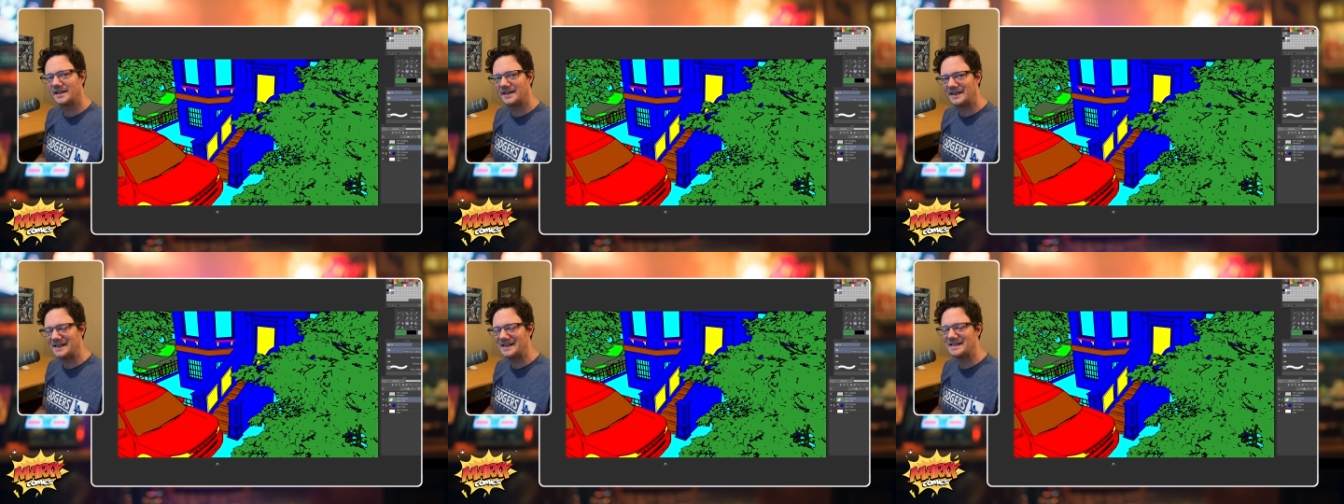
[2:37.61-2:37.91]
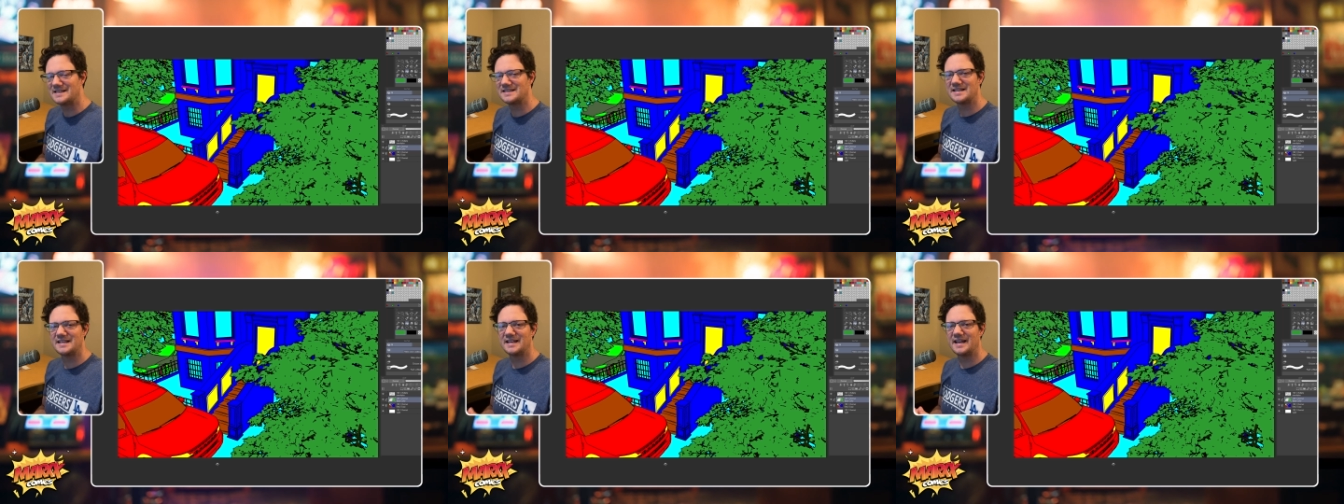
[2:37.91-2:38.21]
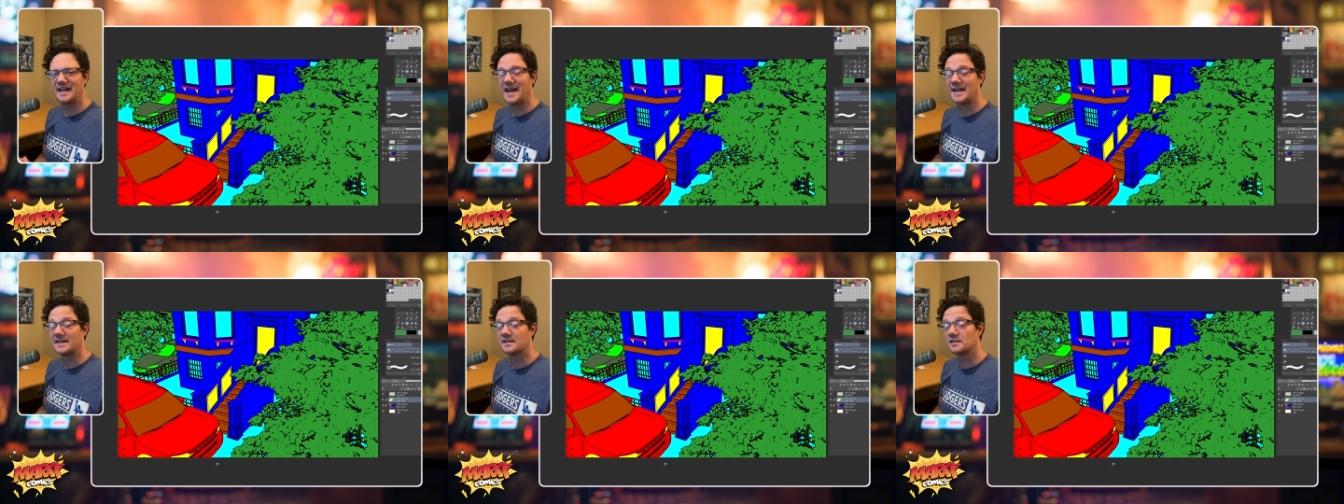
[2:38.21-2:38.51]
easy,
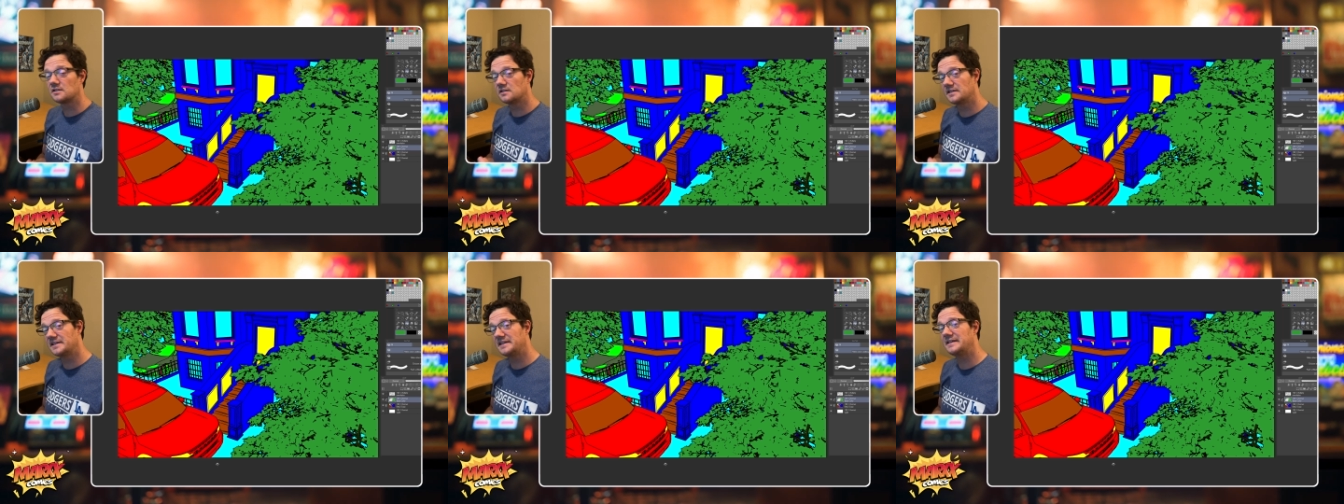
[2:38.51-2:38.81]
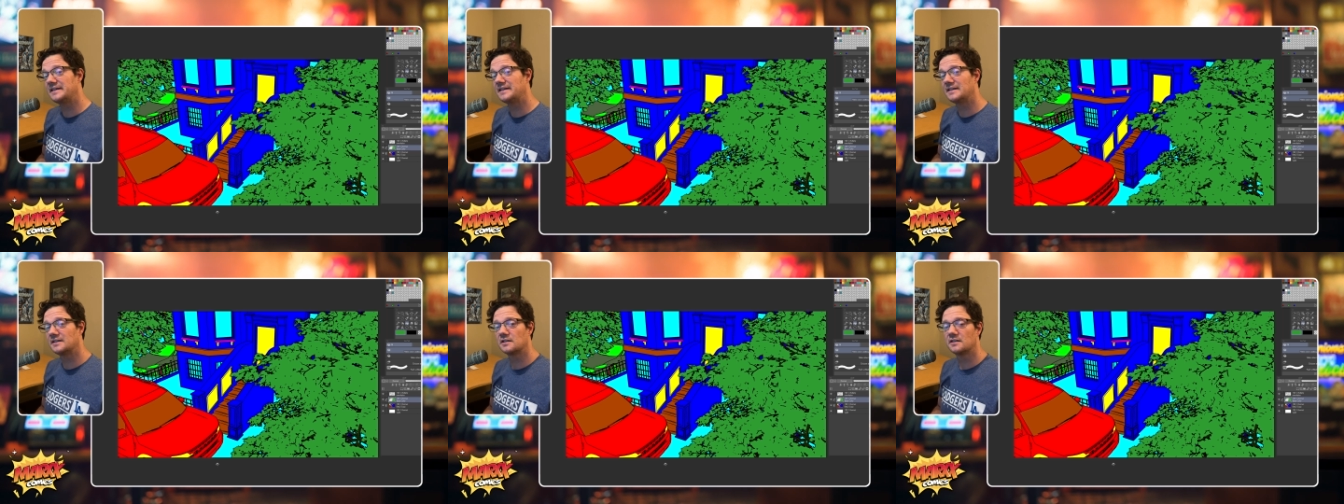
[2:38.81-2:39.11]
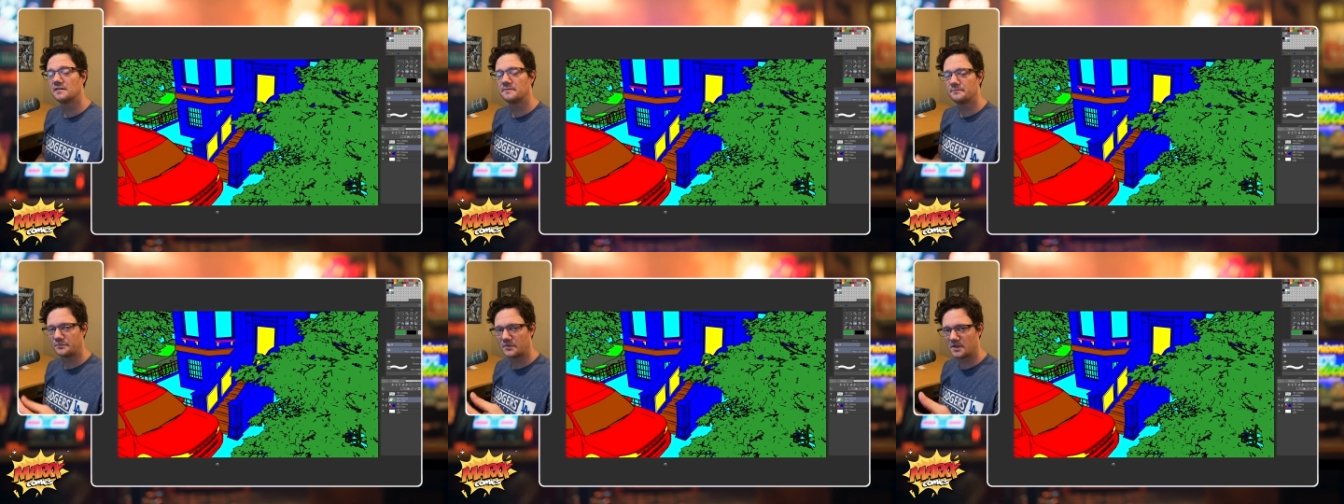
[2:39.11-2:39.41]
and clean
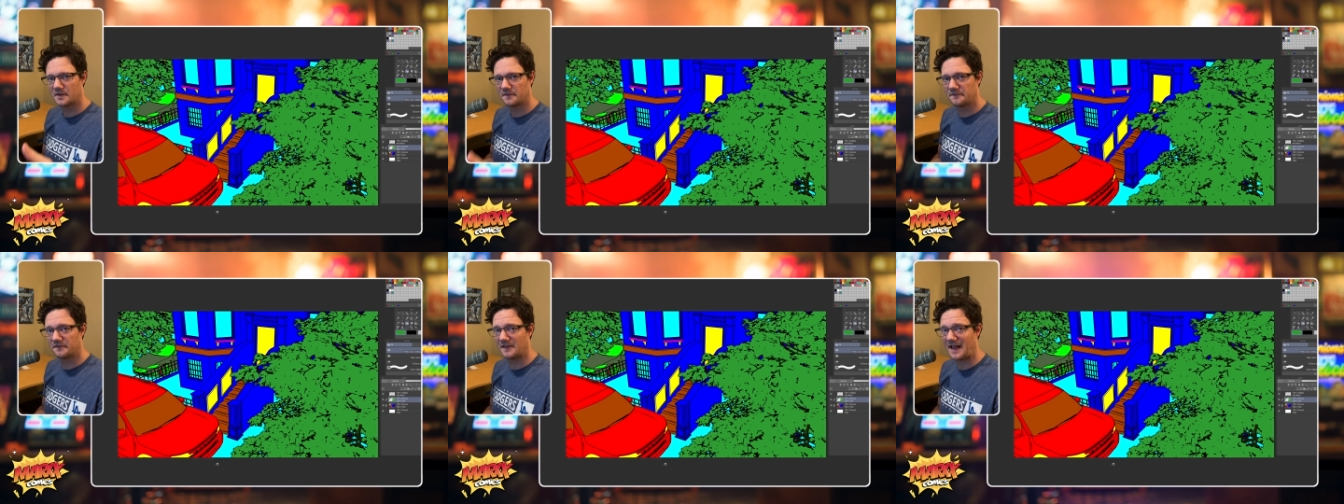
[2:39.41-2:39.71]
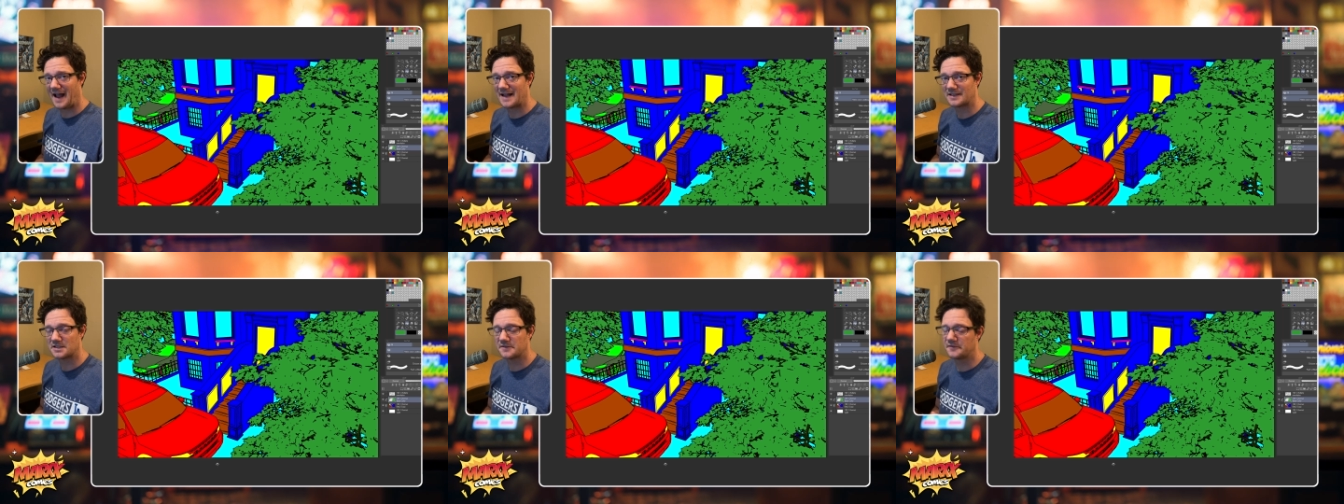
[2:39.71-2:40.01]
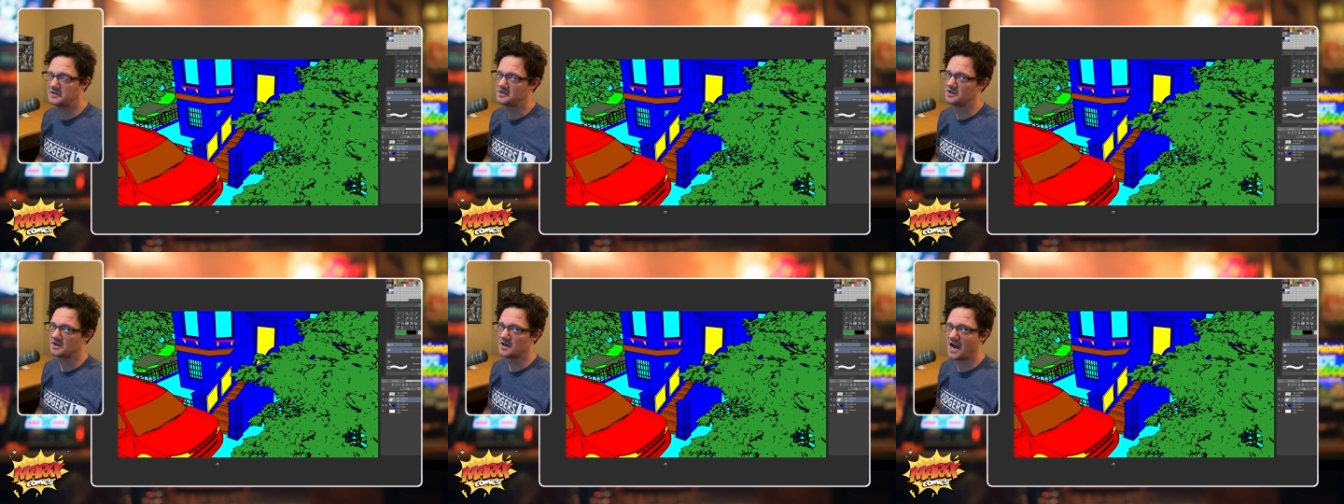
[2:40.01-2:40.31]
flats for
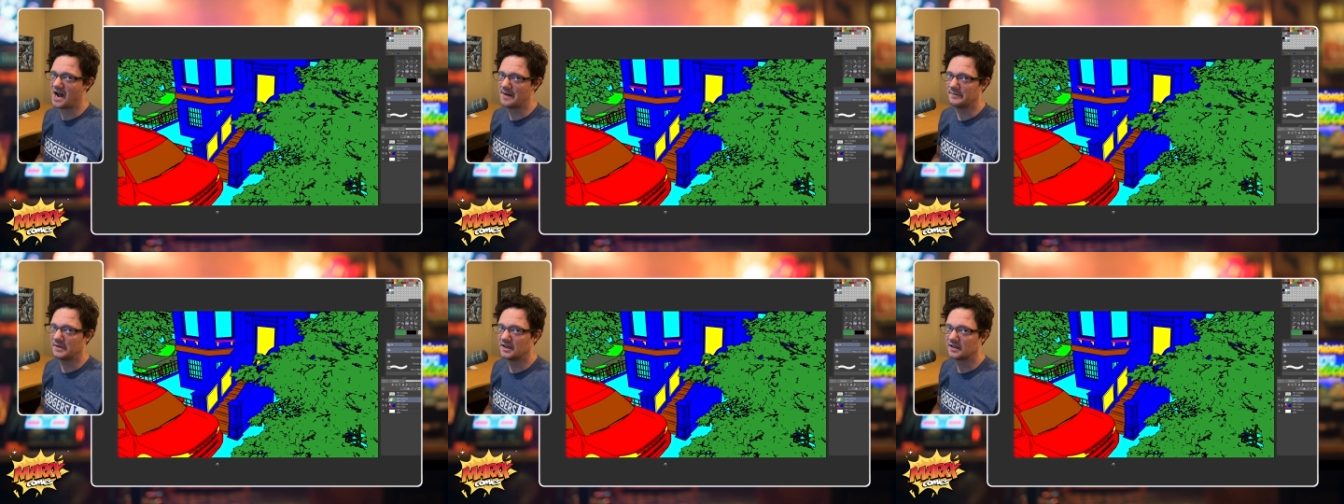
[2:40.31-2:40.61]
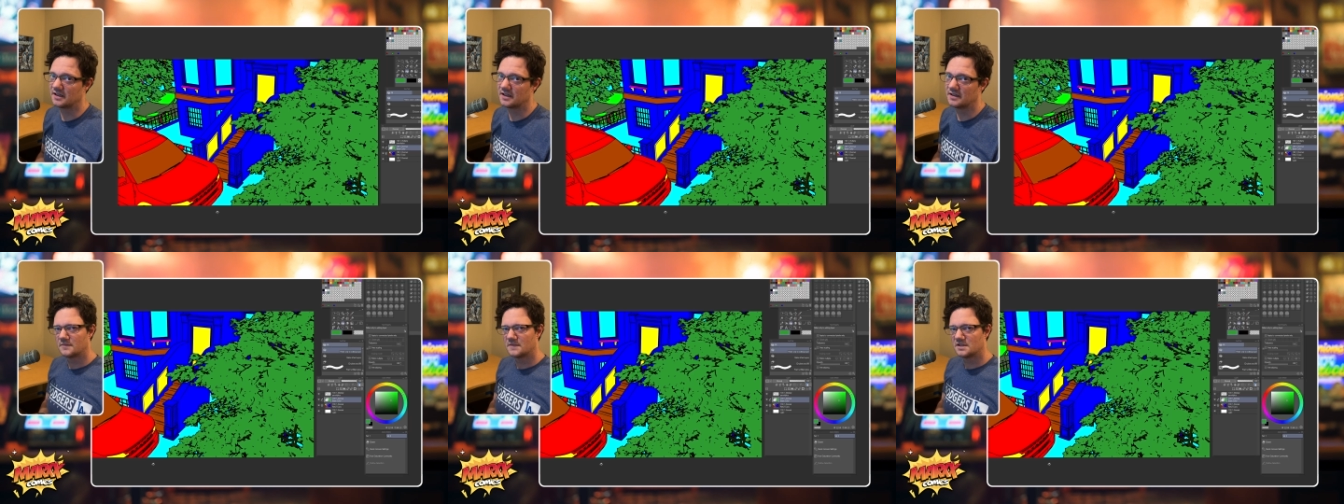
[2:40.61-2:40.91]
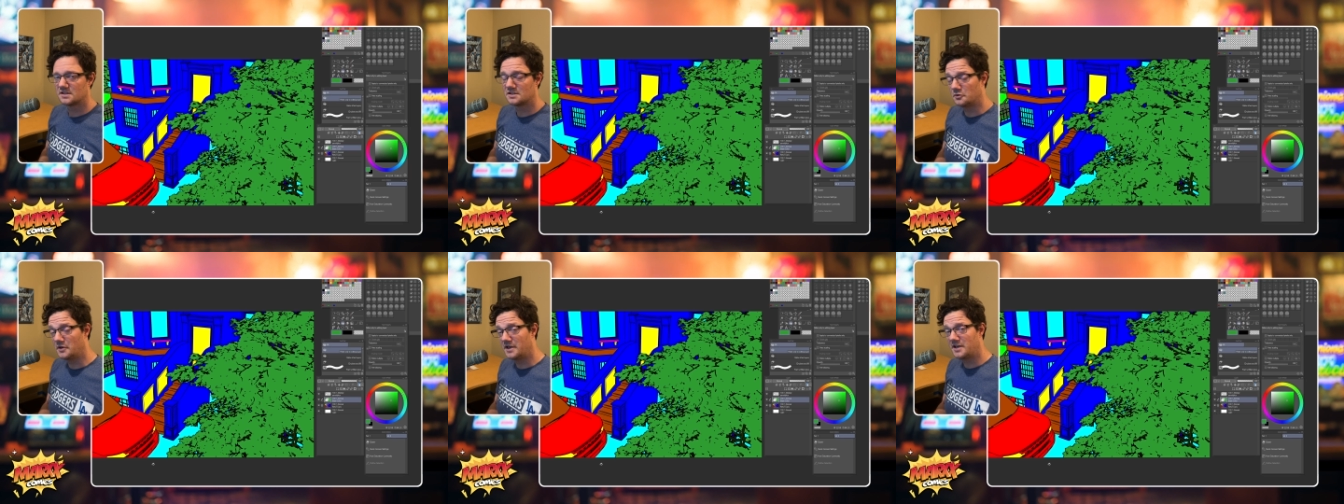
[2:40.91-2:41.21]
your comic.
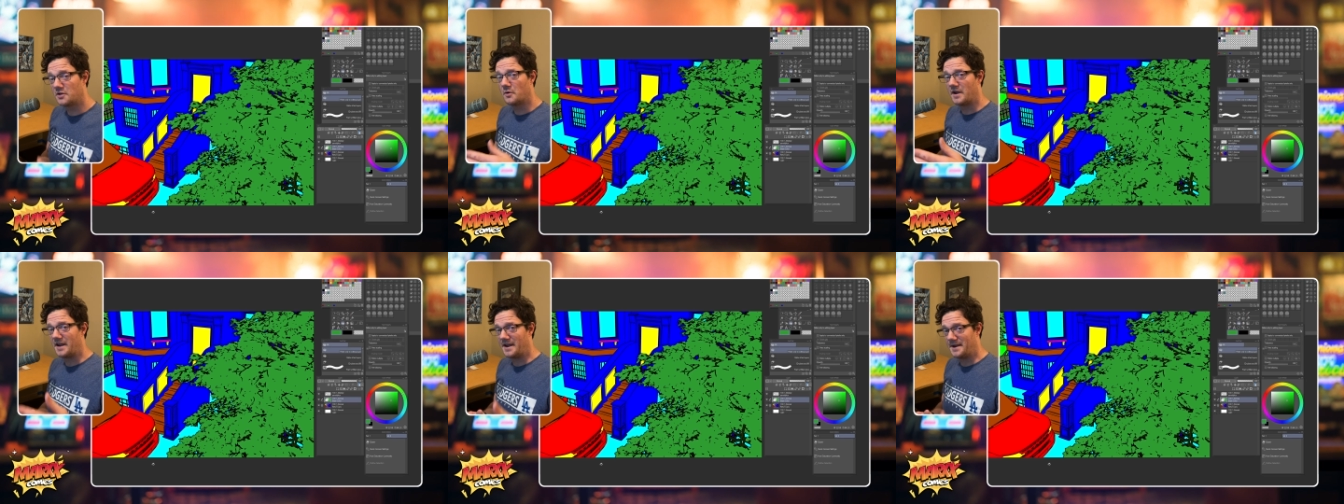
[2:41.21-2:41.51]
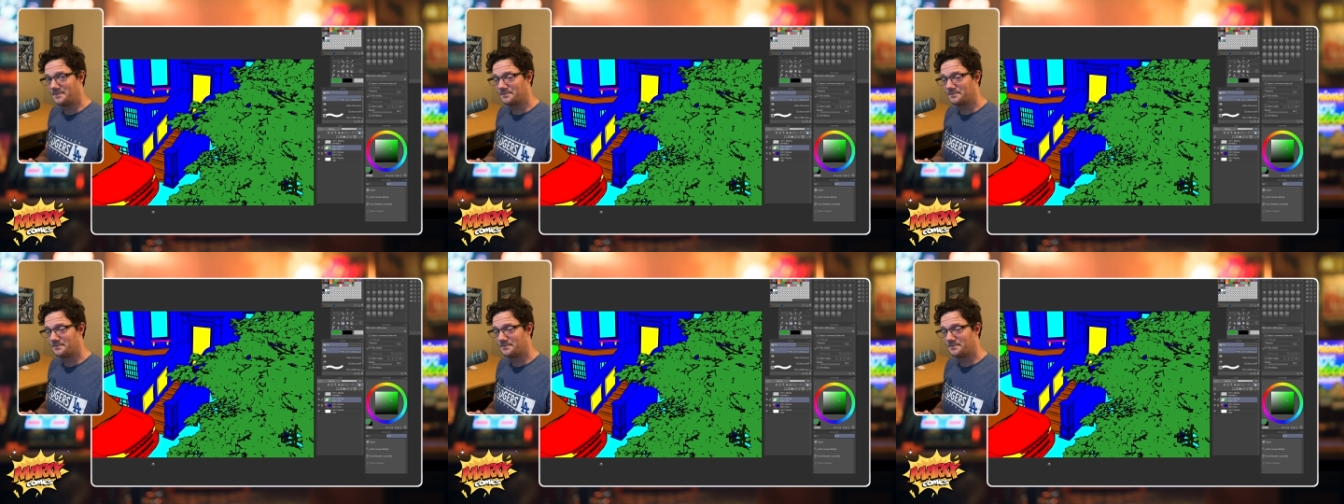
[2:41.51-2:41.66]
So anyway,